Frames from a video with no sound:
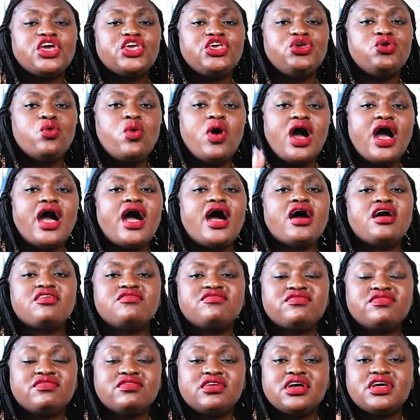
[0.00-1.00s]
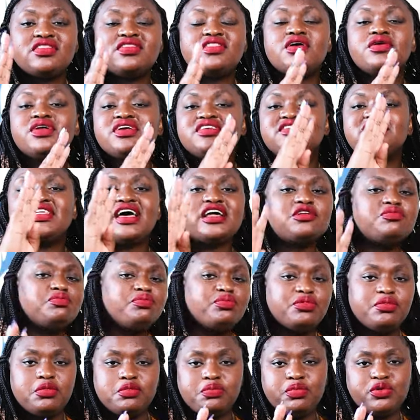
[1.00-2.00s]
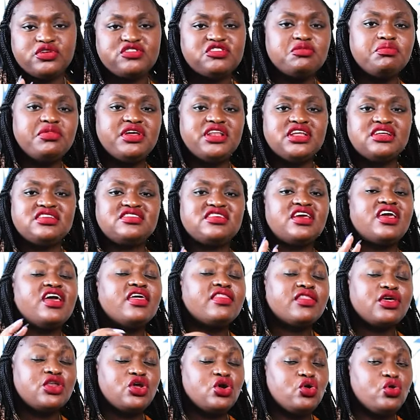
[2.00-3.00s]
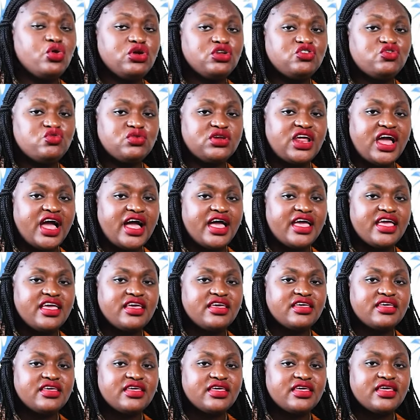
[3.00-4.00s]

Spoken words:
there is that possibility that you're going to die.